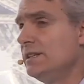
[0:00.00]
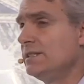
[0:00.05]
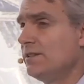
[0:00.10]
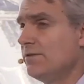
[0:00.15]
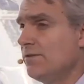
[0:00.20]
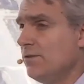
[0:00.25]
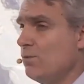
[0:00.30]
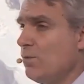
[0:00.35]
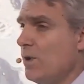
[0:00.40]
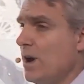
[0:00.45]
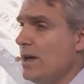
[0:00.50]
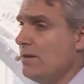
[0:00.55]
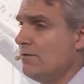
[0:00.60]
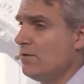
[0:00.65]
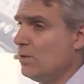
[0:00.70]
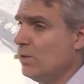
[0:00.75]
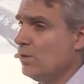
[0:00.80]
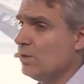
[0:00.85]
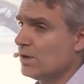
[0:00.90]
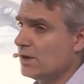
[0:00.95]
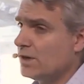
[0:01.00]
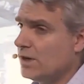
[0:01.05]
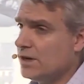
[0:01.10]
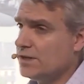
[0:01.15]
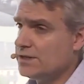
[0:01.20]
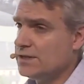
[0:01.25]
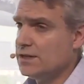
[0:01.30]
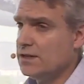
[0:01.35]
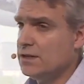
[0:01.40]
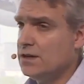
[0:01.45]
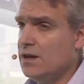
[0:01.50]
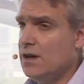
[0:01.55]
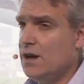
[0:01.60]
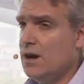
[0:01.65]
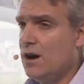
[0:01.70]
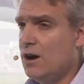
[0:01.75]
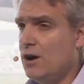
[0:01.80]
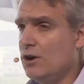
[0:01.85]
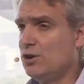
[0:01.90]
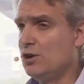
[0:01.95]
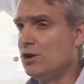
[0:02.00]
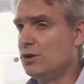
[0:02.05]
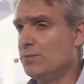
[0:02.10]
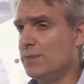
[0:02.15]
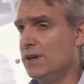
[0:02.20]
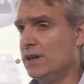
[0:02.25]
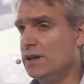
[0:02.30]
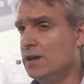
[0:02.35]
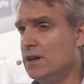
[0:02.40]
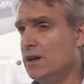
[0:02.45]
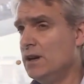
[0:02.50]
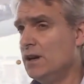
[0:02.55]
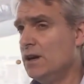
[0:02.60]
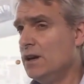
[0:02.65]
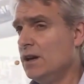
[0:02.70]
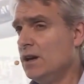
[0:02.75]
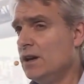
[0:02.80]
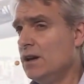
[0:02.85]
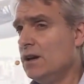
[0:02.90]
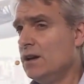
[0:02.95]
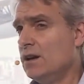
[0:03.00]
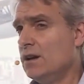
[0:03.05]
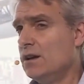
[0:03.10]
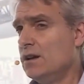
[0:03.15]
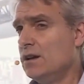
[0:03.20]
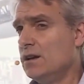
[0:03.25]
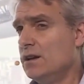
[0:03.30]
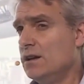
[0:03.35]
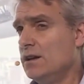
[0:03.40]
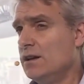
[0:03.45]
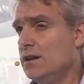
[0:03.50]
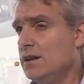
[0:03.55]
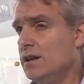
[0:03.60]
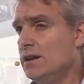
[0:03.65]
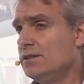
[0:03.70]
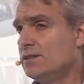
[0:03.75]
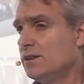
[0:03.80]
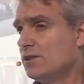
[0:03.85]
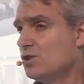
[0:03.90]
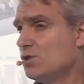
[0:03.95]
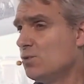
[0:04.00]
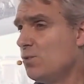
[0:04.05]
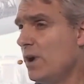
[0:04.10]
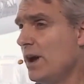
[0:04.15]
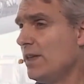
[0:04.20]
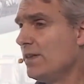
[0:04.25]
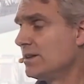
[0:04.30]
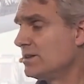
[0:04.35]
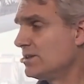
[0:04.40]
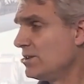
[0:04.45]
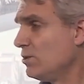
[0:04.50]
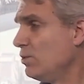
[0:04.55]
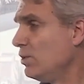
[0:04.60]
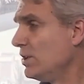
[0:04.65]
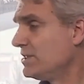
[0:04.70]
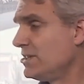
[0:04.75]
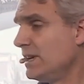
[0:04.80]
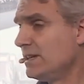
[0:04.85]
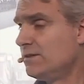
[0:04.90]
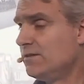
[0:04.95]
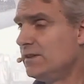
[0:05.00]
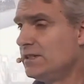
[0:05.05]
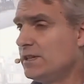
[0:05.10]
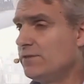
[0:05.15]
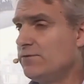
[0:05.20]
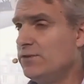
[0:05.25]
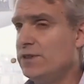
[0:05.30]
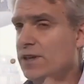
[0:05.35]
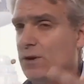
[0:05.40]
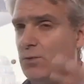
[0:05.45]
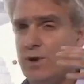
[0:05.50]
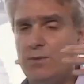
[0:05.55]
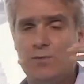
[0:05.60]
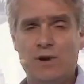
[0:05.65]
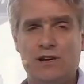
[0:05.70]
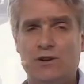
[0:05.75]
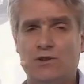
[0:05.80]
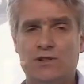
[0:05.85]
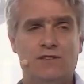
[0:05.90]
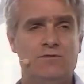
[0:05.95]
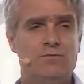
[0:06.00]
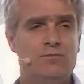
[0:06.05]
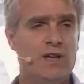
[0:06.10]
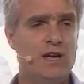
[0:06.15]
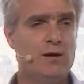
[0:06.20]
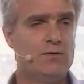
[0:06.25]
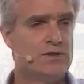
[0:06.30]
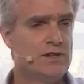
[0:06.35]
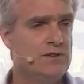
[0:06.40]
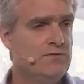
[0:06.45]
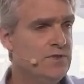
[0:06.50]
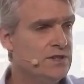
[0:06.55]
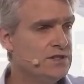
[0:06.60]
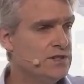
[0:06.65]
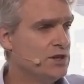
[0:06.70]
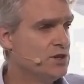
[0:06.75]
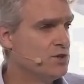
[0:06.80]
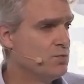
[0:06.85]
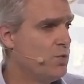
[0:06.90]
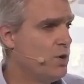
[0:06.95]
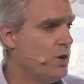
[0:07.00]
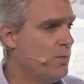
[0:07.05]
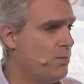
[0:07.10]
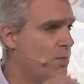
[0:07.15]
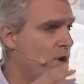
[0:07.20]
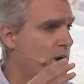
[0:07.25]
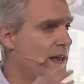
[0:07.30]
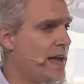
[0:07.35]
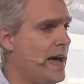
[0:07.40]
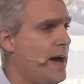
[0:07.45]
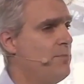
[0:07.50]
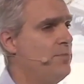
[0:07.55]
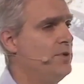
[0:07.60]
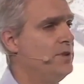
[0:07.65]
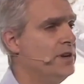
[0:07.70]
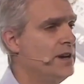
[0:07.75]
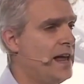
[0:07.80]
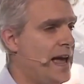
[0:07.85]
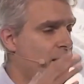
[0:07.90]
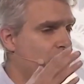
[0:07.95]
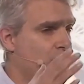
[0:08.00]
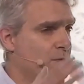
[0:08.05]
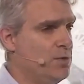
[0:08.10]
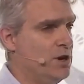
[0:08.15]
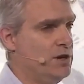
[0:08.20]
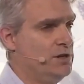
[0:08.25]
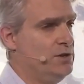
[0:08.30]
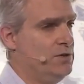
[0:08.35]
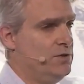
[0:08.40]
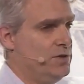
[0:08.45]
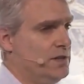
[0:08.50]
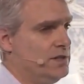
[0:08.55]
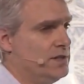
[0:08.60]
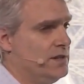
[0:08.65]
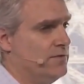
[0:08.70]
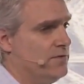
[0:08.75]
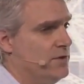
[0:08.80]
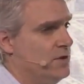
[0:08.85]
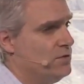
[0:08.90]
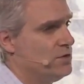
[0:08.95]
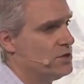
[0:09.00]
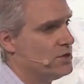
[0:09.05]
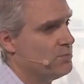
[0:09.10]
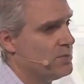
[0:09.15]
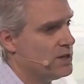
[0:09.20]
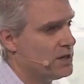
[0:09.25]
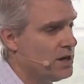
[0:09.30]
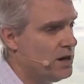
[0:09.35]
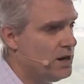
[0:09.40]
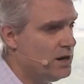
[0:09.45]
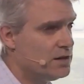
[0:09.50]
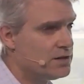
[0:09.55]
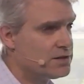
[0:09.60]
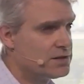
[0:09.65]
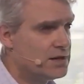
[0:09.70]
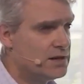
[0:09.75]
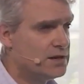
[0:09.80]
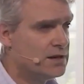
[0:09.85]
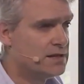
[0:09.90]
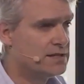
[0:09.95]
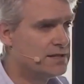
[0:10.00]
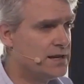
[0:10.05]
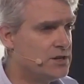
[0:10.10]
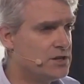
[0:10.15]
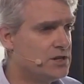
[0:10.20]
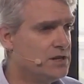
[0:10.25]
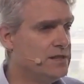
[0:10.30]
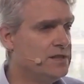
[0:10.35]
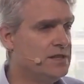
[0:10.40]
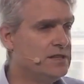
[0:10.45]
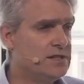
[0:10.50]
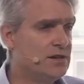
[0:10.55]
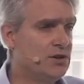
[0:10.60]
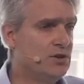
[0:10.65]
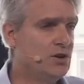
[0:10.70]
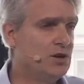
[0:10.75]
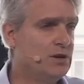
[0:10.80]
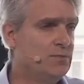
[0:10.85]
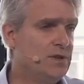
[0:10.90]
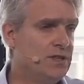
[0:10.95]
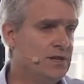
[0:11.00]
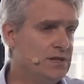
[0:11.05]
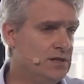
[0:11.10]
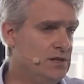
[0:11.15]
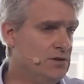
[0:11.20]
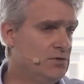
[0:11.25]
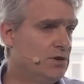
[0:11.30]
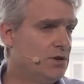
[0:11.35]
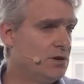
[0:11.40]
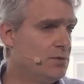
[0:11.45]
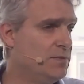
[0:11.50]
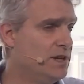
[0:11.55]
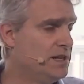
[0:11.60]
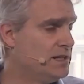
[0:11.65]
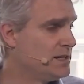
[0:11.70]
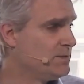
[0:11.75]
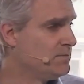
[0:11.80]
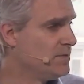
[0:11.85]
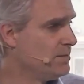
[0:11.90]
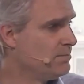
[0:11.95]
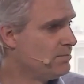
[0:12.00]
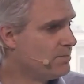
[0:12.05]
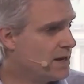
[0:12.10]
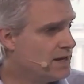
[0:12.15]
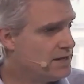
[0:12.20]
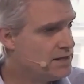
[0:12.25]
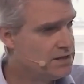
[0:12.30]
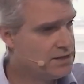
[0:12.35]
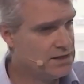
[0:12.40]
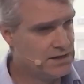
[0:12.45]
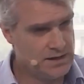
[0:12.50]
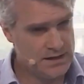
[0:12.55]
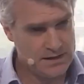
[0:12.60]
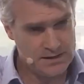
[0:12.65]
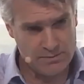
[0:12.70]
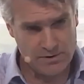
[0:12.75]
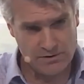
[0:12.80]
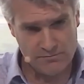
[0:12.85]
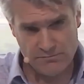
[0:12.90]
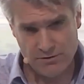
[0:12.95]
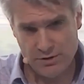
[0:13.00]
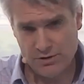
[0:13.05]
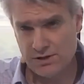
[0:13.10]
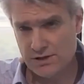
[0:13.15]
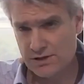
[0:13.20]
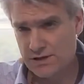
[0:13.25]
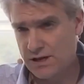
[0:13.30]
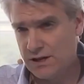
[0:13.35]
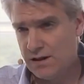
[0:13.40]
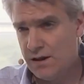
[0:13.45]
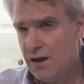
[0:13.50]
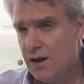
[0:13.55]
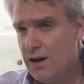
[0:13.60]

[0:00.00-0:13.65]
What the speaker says: different way of organizing our economy in such a way that's so qualitatively different that we may not even be able to envisage what might happen and how we might do things in future, because essentially this economy, this new economy, needs to be based in, needs to be rooted in